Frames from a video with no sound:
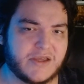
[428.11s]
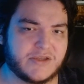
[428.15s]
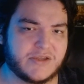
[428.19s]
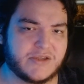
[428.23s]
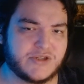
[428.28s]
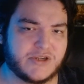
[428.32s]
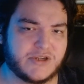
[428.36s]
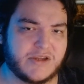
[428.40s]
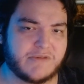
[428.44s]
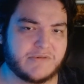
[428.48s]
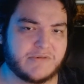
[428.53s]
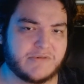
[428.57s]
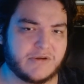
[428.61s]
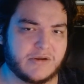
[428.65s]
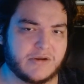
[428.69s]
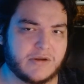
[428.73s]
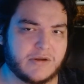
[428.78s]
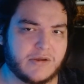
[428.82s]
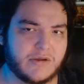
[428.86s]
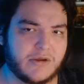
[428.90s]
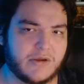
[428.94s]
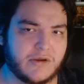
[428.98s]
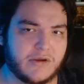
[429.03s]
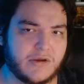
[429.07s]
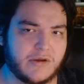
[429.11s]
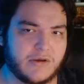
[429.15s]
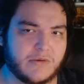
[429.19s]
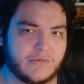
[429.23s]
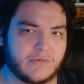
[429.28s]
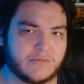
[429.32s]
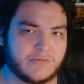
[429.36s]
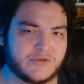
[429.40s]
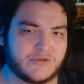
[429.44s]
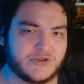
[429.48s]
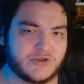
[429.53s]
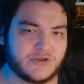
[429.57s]
She never
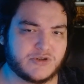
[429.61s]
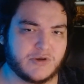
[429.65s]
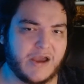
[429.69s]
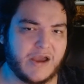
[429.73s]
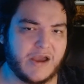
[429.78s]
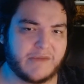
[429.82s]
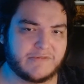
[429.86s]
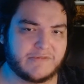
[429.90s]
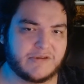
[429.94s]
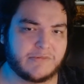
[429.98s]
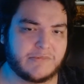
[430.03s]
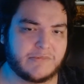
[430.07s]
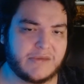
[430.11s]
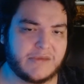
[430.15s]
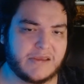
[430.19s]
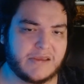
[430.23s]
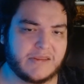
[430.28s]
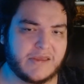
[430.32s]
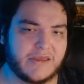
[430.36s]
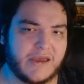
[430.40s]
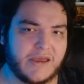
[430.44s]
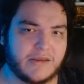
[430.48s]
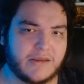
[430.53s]
strived to be that.